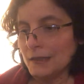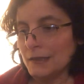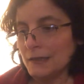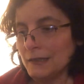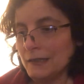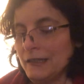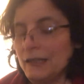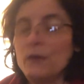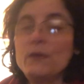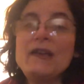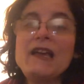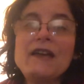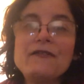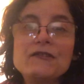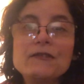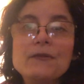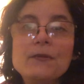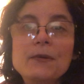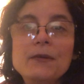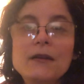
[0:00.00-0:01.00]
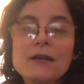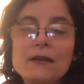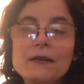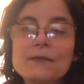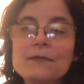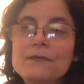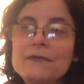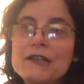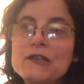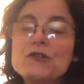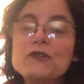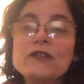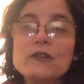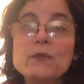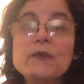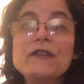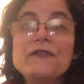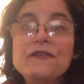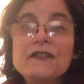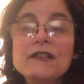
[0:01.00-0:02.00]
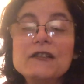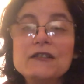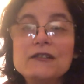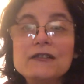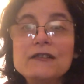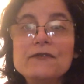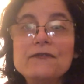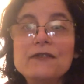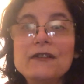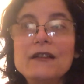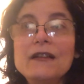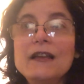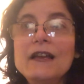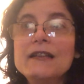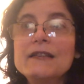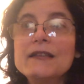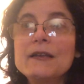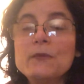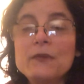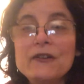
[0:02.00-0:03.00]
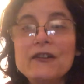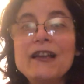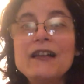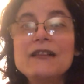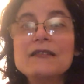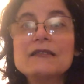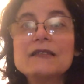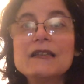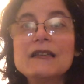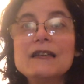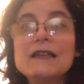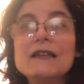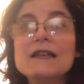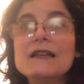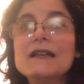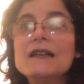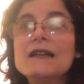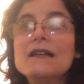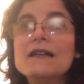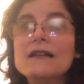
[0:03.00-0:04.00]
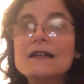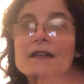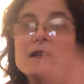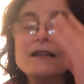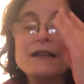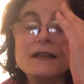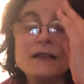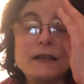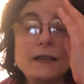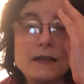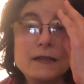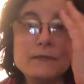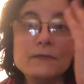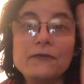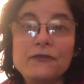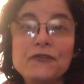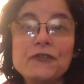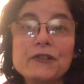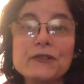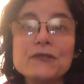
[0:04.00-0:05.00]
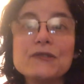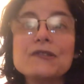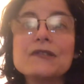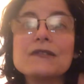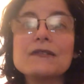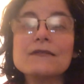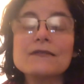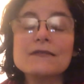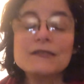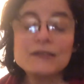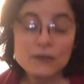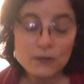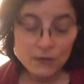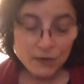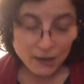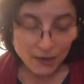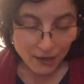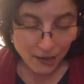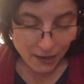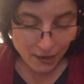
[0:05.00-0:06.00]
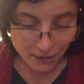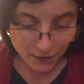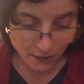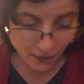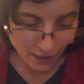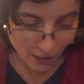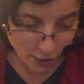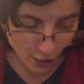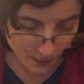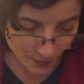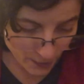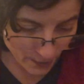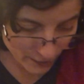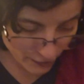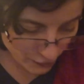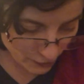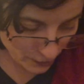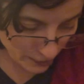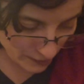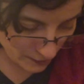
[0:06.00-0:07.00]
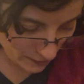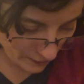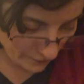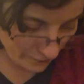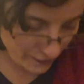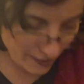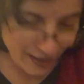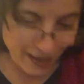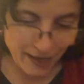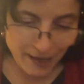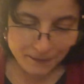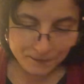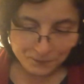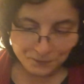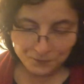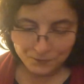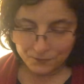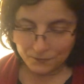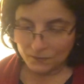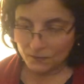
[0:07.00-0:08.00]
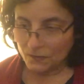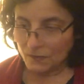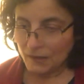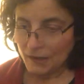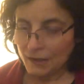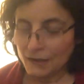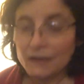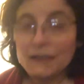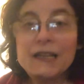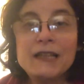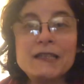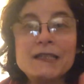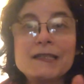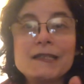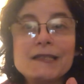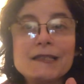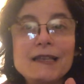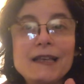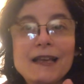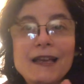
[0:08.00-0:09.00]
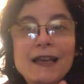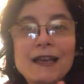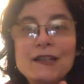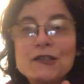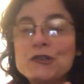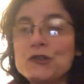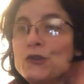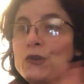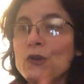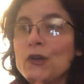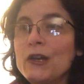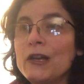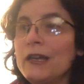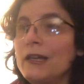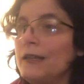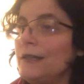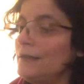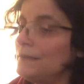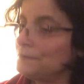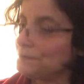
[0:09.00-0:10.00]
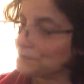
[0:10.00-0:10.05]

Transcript: we have to make sure that we feel good and that we're healthy first. So I hope you enjoyed all of that. Let's enjoy